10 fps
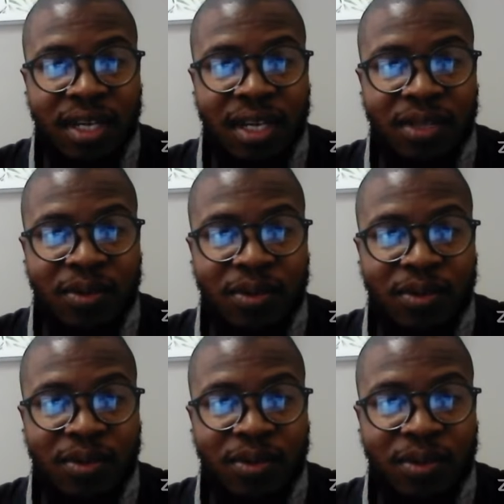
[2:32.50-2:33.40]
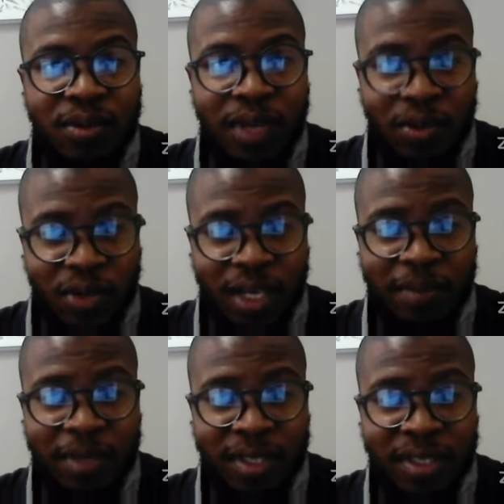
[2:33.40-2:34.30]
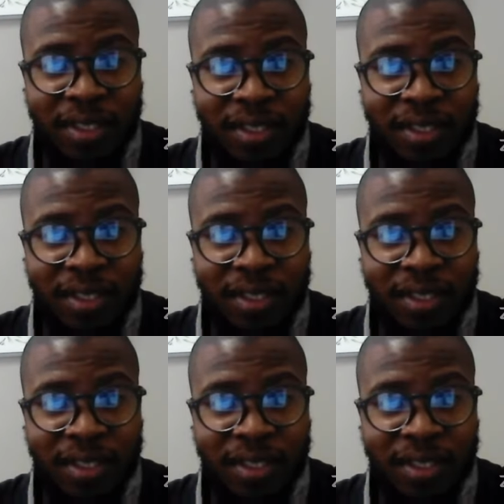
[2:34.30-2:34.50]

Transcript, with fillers: Are you, can you hear me?